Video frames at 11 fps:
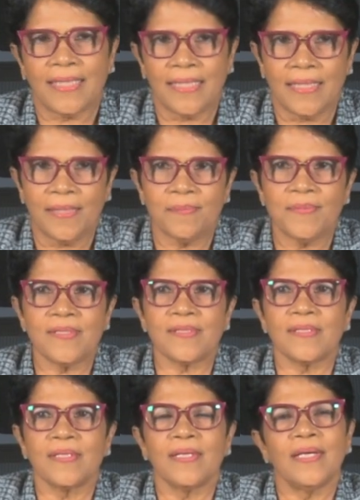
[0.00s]

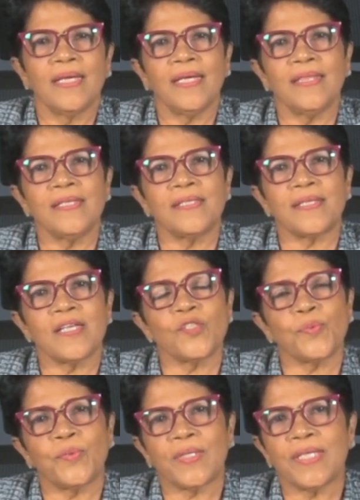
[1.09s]
themes in the
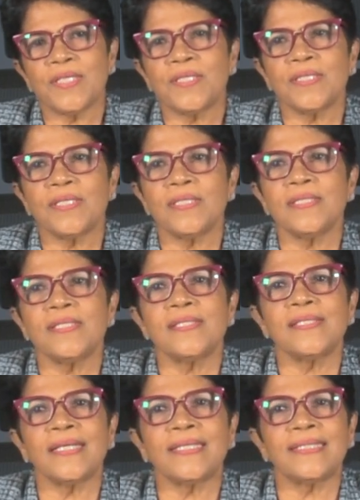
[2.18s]
transportation
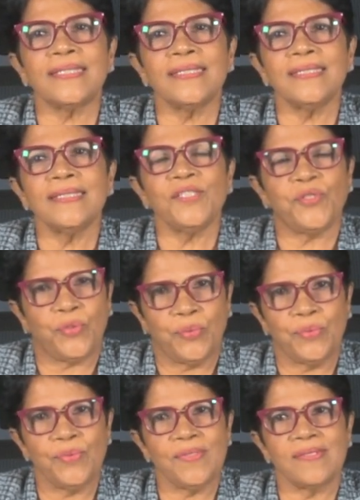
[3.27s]
sector
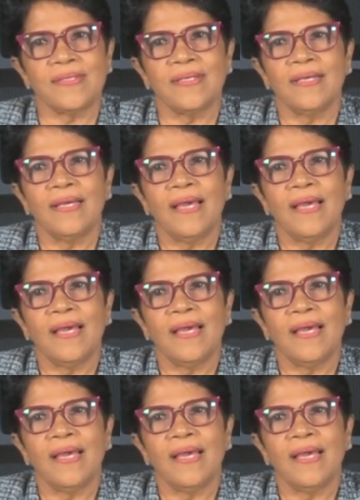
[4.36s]
issues